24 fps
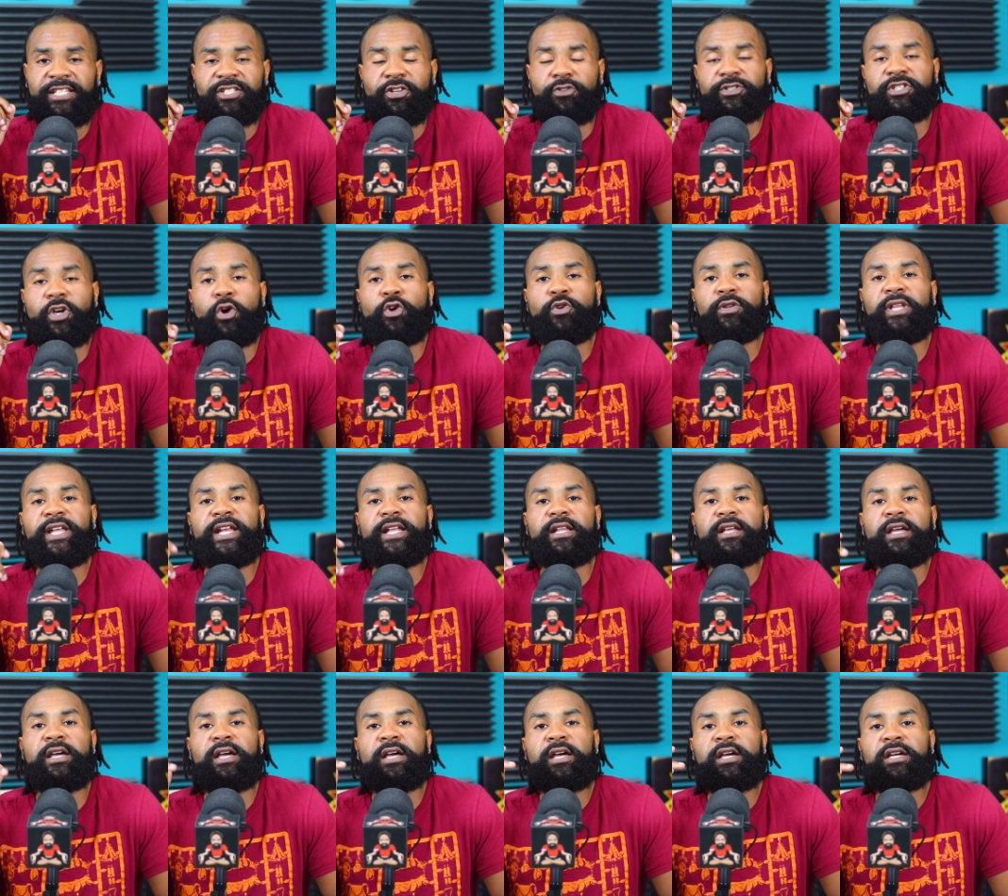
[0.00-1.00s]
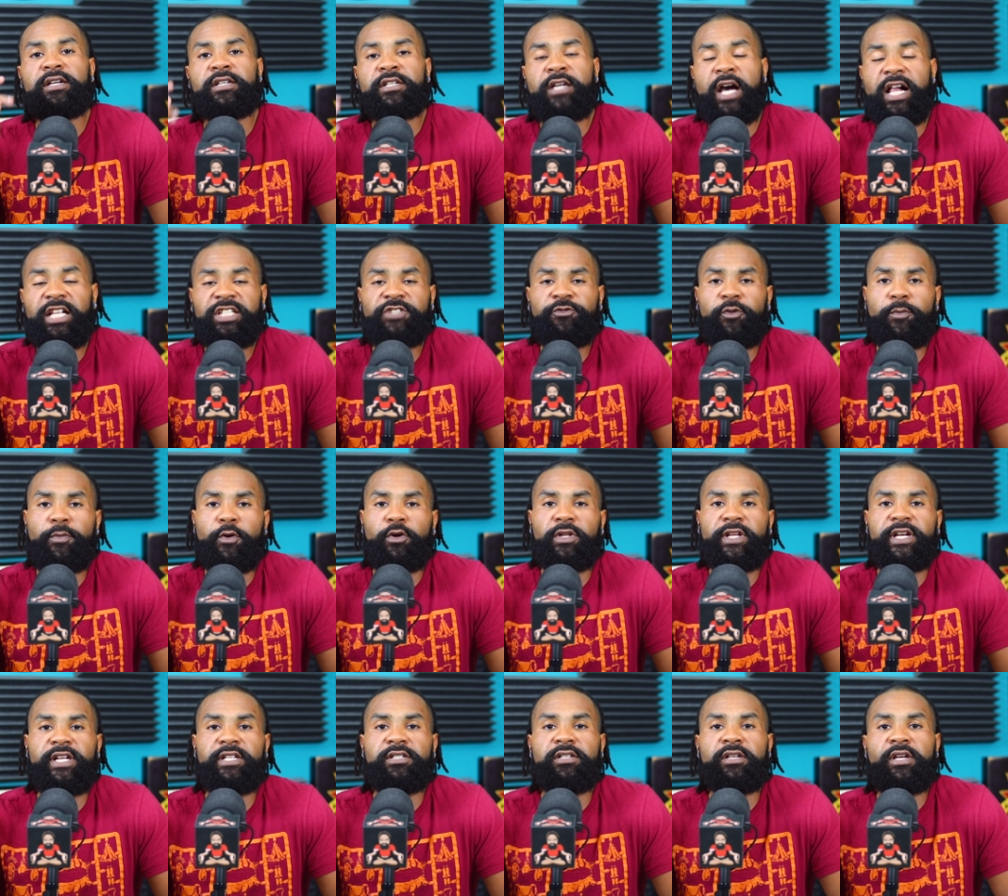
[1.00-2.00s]
It's always O U related, college football
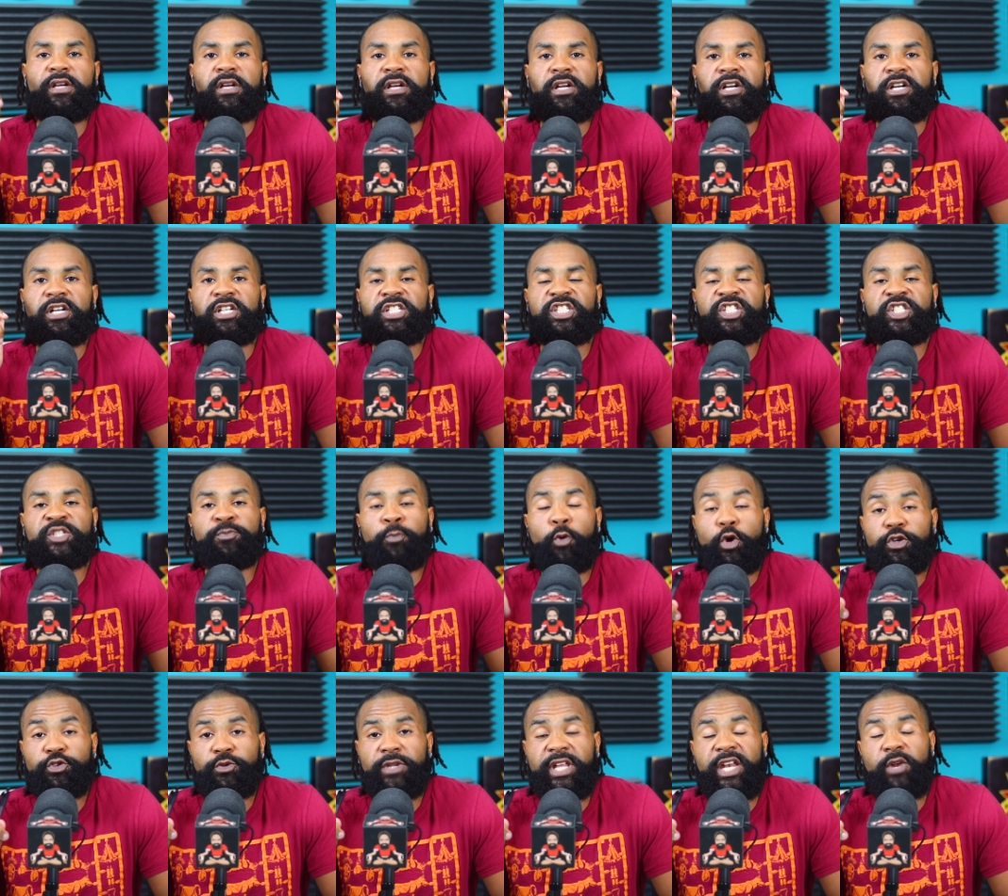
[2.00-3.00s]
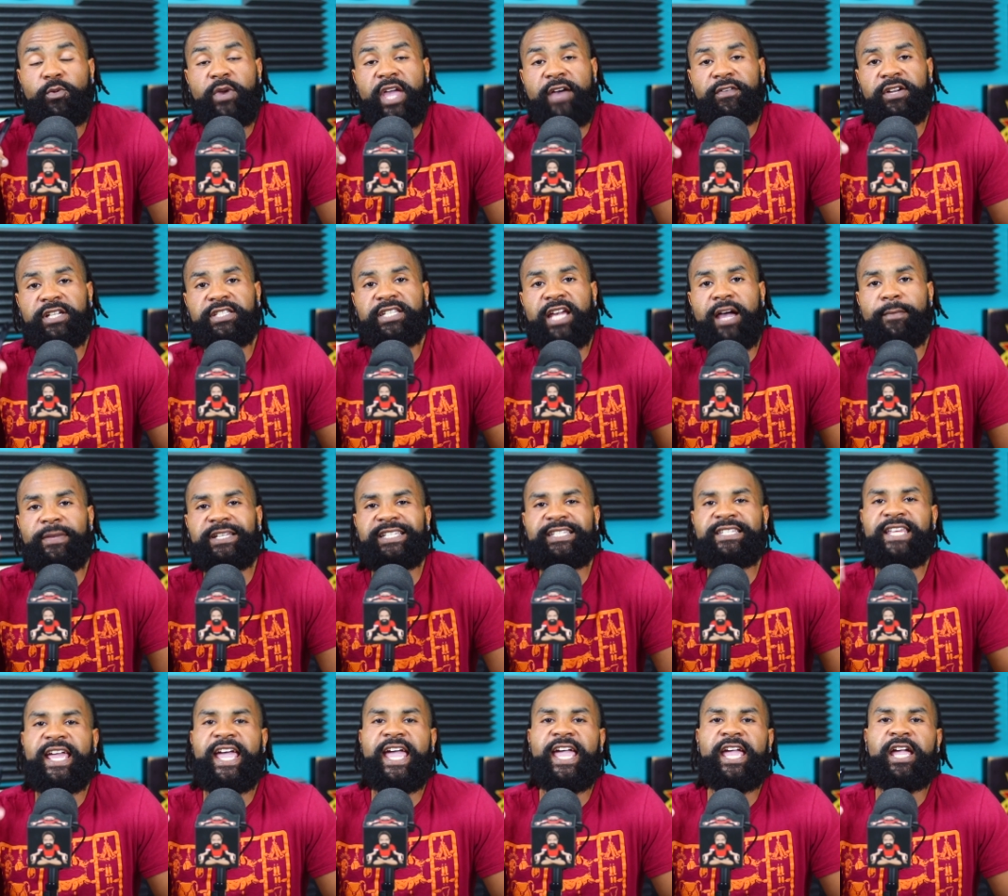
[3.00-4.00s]
related, sports related. We have a good time. And
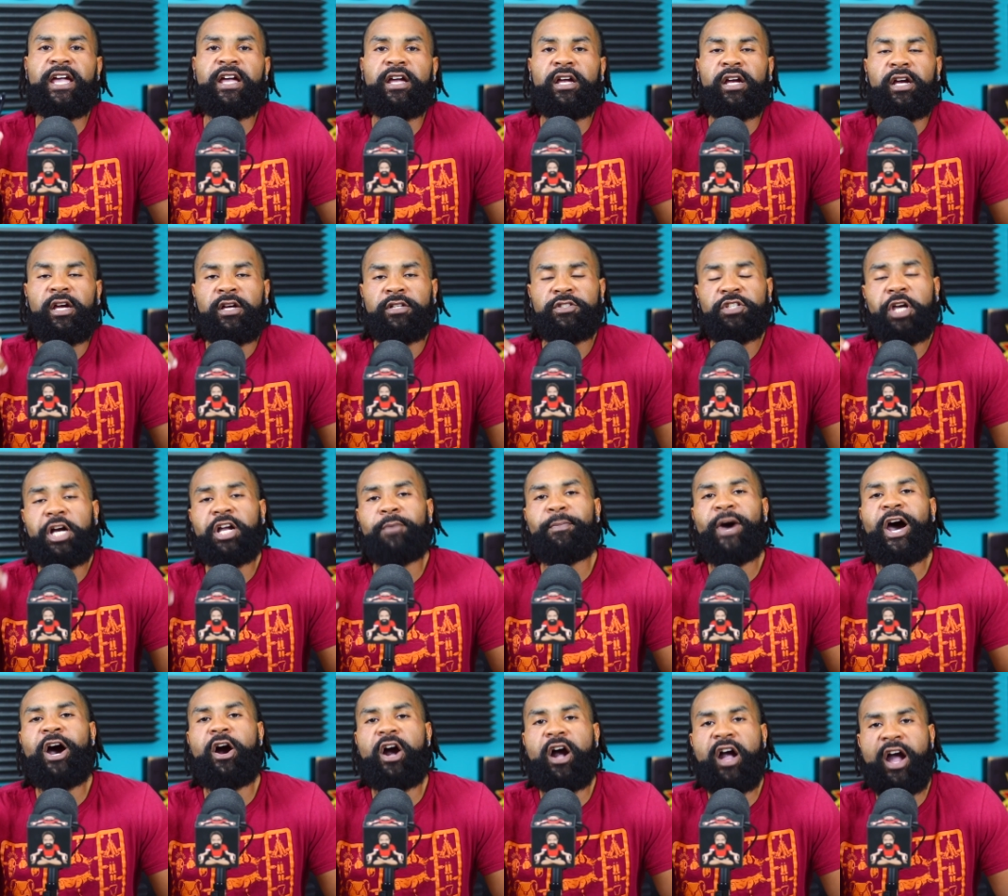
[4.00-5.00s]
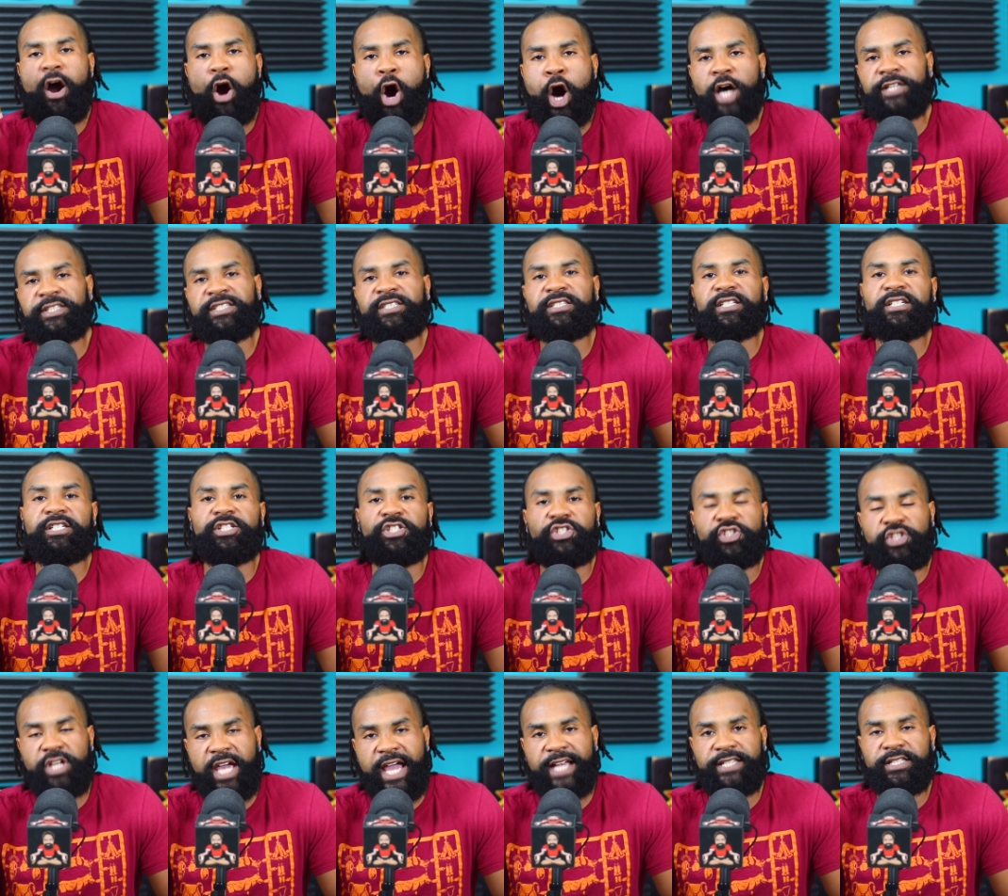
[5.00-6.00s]
today, talk about Austin
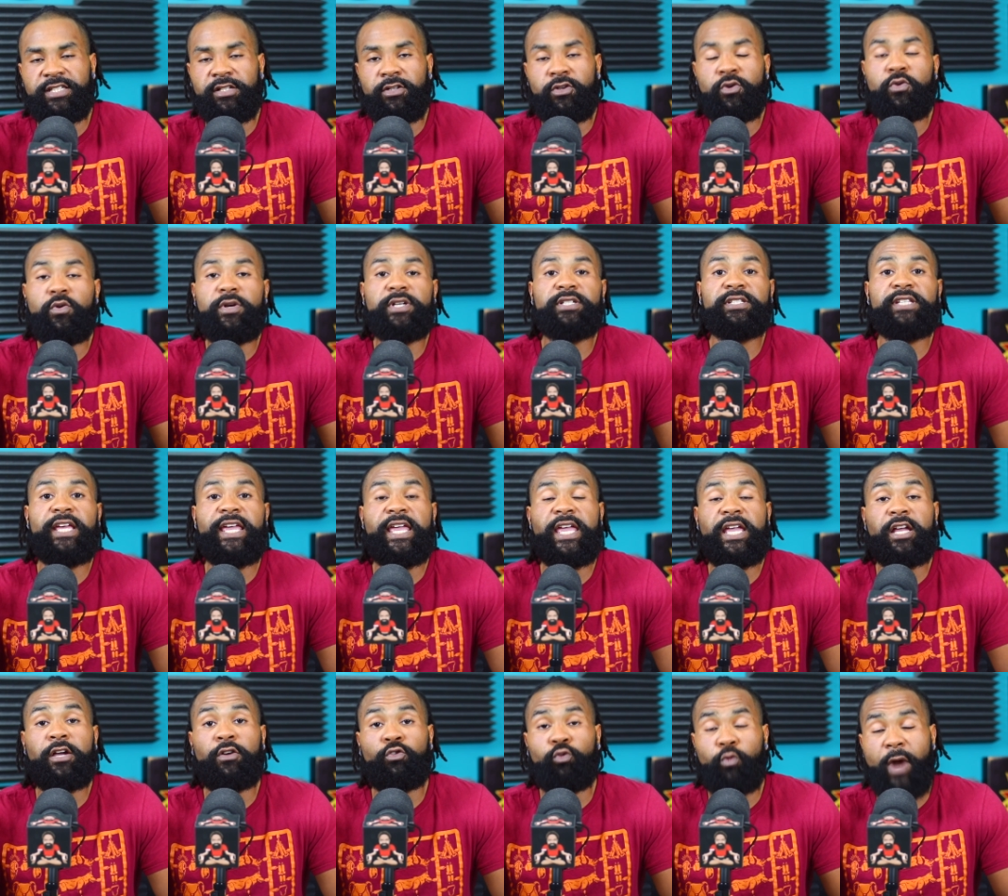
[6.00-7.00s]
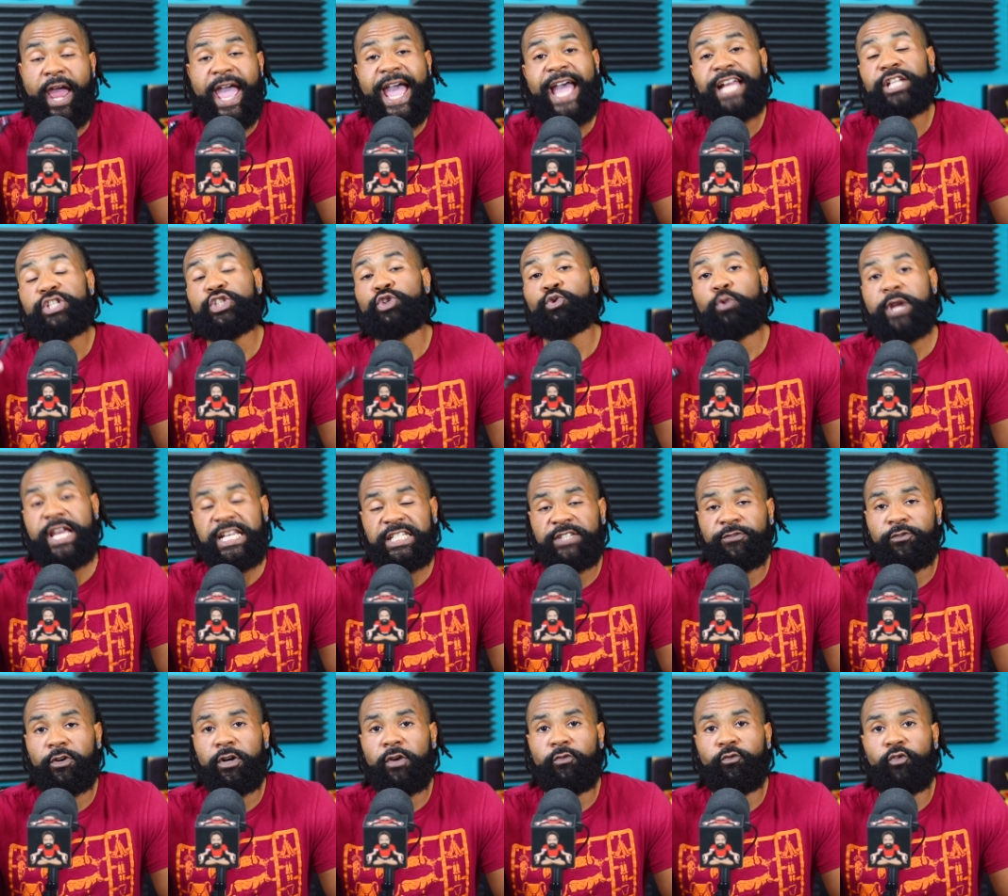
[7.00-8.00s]
Jackson, who is a grad
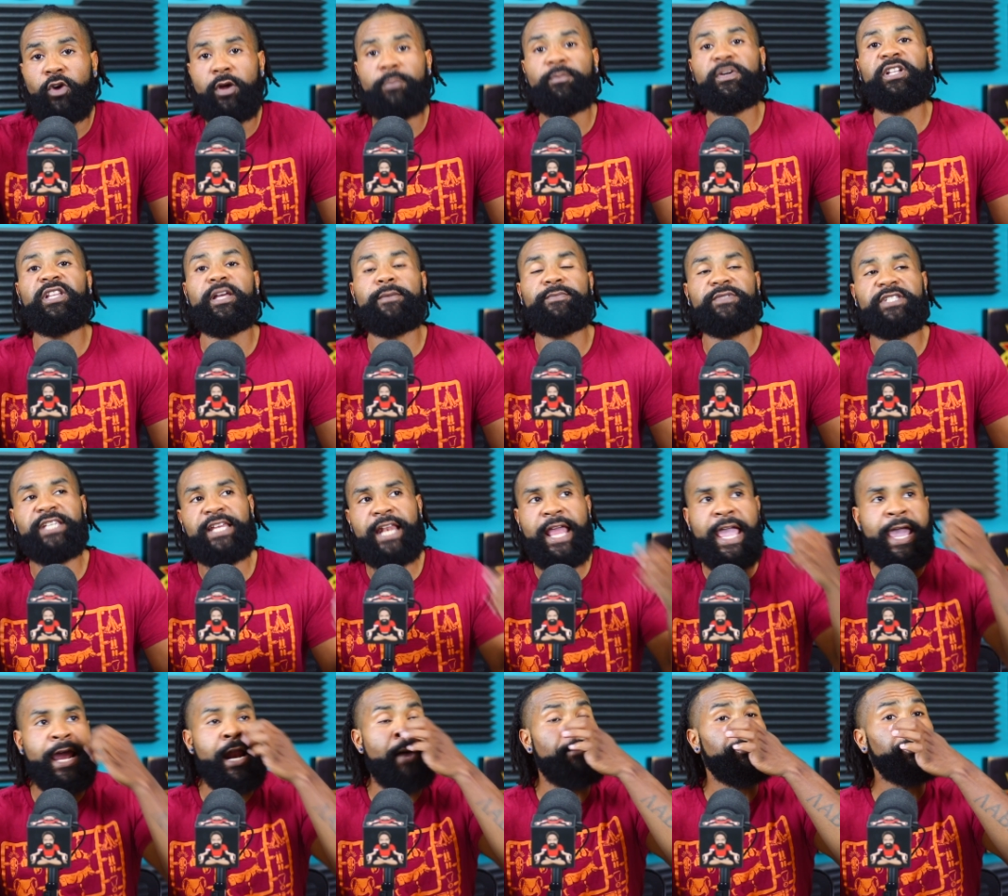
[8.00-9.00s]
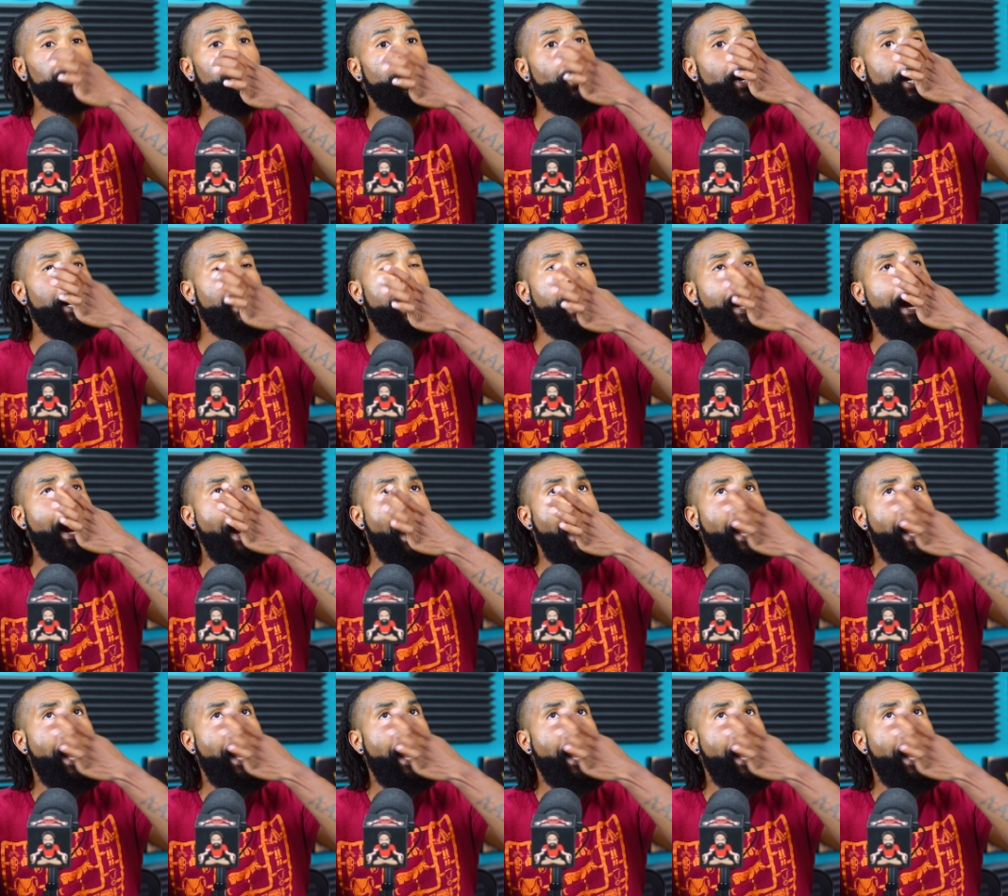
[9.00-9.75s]
transfer from Clemson. And I'm doing...